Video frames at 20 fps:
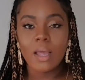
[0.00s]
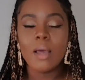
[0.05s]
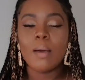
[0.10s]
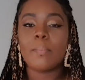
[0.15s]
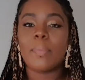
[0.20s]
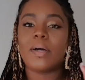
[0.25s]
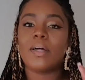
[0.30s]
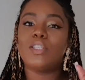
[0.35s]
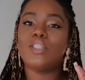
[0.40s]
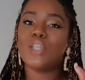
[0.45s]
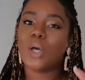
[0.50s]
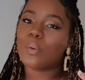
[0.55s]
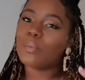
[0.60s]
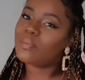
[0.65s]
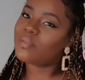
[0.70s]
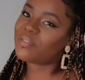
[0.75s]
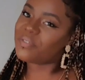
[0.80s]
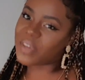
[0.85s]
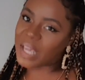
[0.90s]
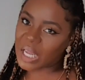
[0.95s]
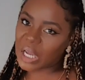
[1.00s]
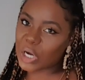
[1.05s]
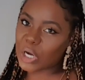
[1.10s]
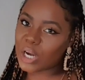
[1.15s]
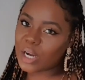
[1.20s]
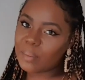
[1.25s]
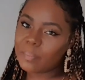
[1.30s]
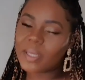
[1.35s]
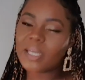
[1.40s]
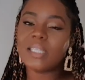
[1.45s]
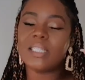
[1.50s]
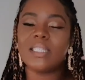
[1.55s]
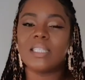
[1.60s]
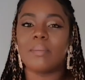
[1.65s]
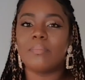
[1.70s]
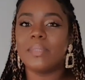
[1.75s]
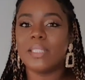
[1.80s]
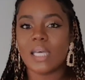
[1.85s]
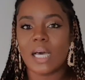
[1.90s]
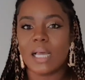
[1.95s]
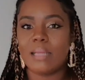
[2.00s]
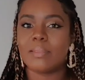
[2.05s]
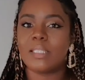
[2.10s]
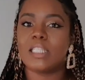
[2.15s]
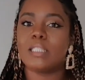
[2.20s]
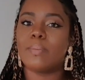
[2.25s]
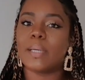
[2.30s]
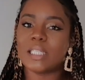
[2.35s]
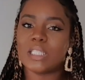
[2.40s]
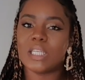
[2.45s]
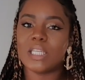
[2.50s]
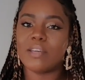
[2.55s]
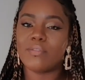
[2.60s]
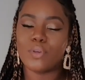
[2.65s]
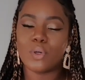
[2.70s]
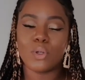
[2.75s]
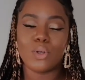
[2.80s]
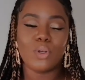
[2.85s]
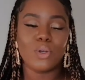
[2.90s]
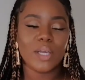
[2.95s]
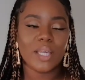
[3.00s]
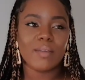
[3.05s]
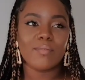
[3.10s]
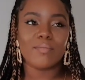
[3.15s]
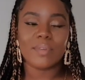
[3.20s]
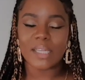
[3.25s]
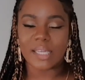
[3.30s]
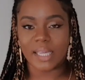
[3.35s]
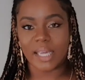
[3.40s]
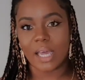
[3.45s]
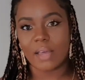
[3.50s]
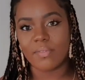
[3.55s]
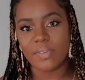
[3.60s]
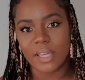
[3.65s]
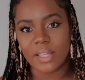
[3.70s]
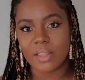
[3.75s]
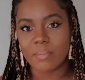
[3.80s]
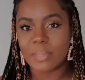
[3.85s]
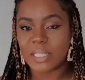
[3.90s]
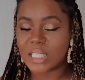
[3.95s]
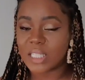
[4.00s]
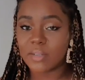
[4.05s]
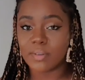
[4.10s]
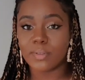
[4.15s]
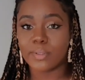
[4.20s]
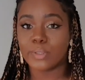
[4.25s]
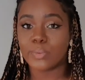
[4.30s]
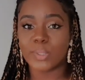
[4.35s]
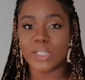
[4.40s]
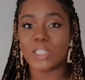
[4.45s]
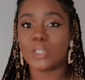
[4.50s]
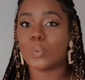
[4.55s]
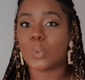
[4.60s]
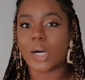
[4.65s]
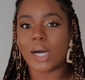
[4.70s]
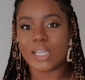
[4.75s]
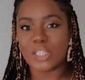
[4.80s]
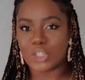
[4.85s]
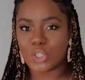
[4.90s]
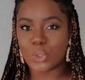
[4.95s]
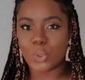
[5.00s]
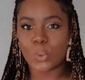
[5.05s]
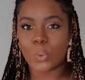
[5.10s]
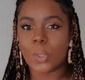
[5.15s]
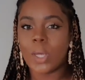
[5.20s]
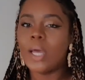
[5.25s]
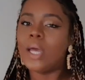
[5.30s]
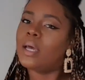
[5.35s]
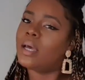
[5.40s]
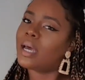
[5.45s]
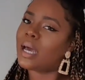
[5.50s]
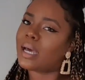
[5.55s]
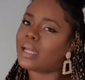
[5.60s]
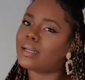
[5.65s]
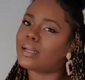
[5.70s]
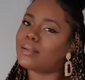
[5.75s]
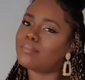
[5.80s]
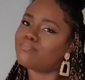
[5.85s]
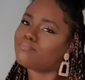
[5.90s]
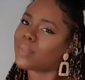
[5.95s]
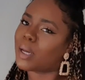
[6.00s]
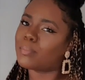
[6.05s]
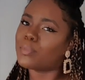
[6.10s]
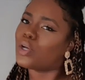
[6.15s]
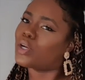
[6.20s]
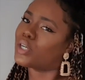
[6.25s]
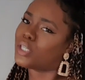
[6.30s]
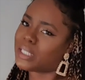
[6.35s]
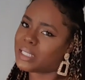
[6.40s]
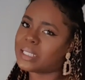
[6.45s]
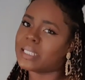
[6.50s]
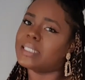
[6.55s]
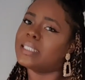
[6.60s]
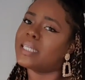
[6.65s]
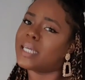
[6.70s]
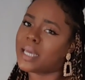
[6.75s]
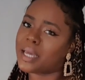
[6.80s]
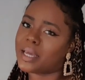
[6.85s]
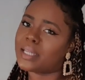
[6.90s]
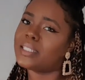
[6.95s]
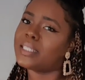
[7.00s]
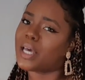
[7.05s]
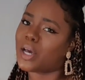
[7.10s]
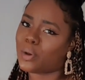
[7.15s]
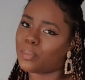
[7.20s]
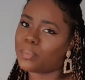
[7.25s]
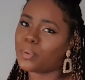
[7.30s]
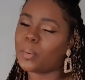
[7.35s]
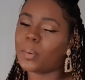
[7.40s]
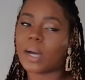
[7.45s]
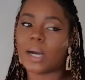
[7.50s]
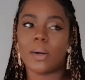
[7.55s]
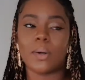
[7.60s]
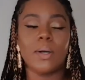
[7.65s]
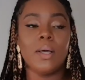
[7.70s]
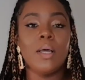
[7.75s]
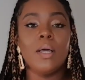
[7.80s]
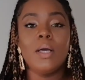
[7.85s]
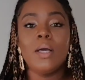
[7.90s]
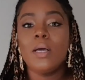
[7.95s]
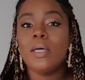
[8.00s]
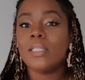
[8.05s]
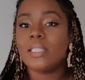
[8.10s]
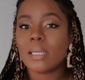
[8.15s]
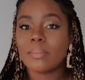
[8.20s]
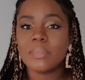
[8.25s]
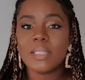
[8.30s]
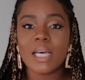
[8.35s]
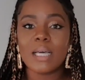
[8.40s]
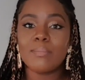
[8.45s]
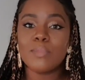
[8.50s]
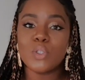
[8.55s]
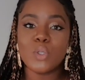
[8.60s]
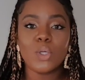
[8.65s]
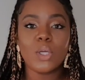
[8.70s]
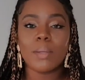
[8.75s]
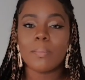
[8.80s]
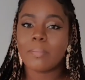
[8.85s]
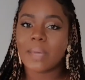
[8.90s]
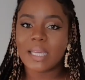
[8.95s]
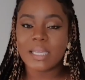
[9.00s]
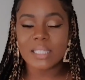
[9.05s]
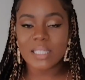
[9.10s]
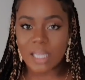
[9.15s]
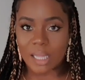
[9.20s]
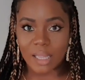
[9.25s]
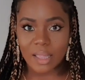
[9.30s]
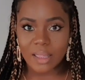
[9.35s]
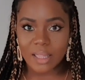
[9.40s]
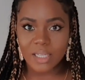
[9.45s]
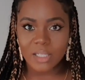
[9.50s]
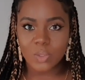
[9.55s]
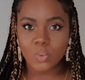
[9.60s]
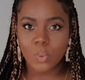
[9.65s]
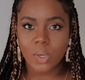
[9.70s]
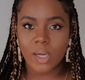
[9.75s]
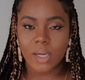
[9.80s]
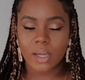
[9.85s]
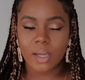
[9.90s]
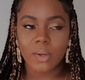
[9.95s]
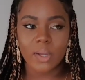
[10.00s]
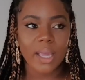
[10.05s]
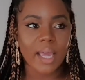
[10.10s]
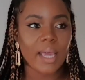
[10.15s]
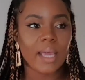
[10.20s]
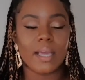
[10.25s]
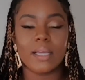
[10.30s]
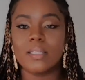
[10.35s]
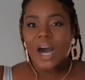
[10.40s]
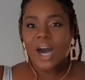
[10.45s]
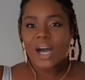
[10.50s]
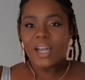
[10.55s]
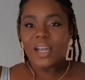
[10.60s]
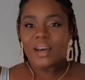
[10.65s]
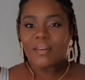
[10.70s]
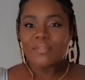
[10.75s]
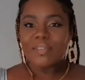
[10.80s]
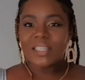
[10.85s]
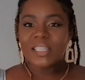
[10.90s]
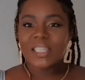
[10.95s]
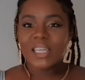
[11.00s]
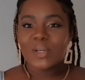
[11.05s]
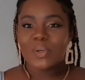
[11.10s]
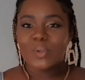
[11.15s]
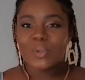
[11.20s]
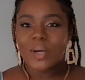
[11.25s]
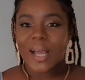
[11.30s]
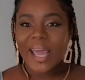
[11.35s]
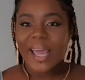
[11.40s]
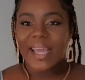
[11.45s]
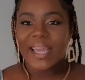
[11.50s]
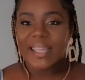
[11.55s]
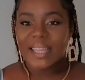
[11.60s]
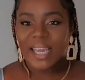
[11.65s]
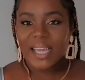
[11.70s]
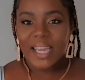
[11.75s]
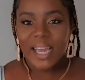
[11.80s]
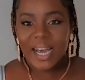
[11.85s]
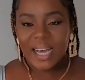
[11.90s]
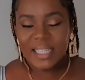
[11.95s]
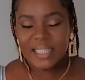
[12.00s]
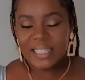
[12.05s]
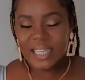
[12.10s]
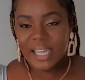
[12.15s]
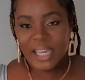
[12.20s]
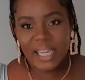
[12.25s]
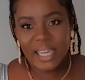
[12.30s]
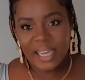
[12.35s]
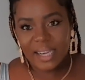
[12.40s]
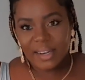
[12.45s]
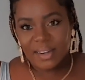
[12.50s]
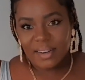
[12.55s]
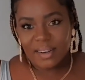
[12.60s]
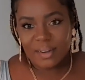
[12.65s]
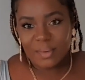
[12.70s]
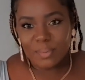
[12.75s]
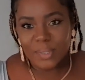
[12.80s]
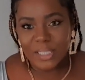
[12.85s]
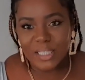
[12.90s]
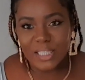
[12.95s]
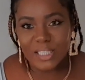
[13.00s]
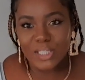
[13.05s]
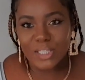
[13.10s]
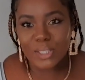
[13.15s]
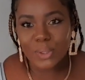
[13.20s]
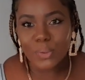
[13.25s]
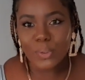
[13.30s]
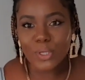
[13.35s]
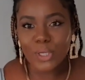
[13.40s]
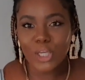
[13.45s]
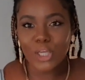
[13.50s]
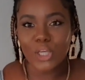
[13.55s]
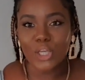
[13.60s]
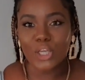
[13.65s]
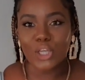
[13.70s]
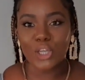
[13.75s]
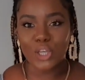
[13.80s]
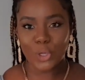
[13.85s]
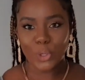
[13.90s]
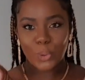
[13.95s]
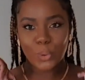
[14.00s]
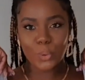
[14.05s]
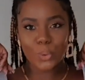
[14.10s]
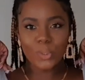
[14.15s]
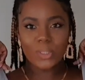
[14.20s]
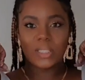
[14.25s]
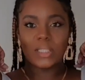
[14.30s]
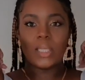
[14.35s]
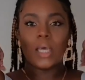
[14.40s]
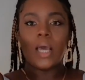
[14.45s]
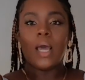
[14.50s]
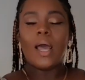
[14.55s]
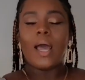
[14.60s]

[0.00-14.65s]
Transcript: But don't fear, because sometimes, especially if you're looking really carefully at the materials, which is what I do, and I'm your good sis here to help you out, sometimes you can make certain things work, okay? I love this little A that it has here, which is so cute.